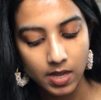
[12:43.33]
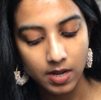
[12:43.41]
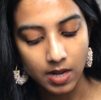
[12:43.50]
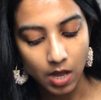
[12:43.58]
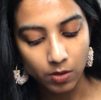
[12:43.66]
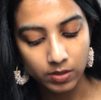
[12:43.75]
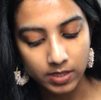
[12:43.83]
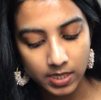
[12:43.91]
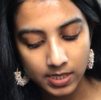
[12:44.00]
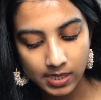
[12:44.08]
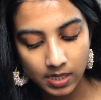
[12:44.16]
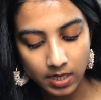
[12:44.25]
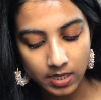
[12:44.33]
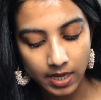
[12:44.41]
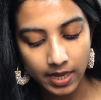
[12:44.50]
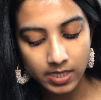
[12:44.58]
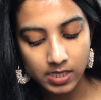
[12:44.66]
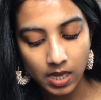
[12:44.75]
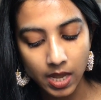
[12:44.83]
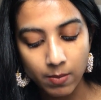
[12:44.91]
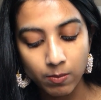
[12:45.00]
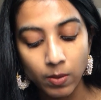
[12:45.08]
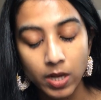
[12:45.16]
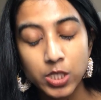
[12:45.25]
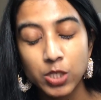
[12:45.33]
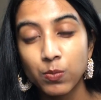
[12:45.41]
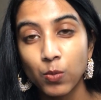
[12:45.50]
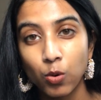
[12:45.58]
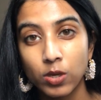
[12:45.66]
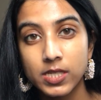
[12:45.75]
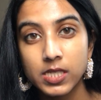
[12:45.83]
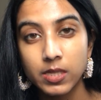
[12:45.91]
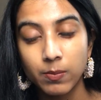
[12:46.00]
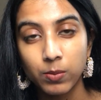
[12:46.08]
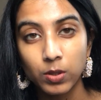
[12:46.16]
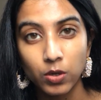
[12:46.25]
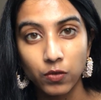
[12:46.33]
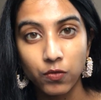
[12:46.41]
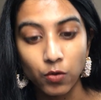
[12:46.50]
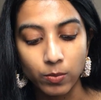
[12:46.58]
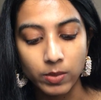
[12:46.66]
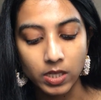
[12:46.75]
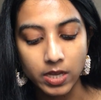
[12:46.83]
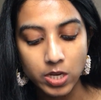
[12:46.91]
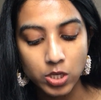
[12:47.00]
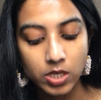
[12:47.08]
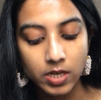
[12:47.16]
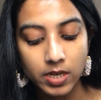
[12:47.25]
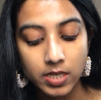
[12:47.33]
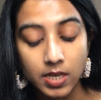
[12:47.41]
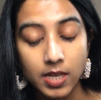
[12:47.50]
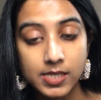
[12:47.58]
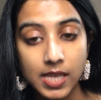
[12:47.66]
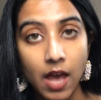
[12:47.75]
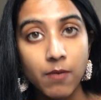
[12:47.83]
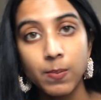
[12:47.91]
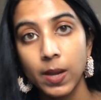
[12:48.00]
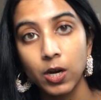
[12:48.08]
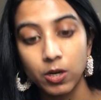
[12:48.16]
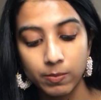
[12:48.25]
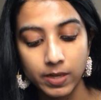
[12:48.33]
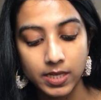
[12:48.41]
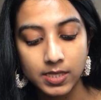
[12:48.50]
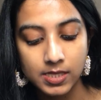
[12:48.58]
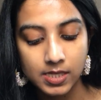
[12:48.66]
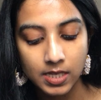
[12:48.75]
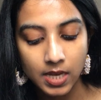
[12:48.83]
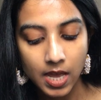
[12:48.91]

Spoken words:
Now this contains a much more simpler formulation. It does have parabens.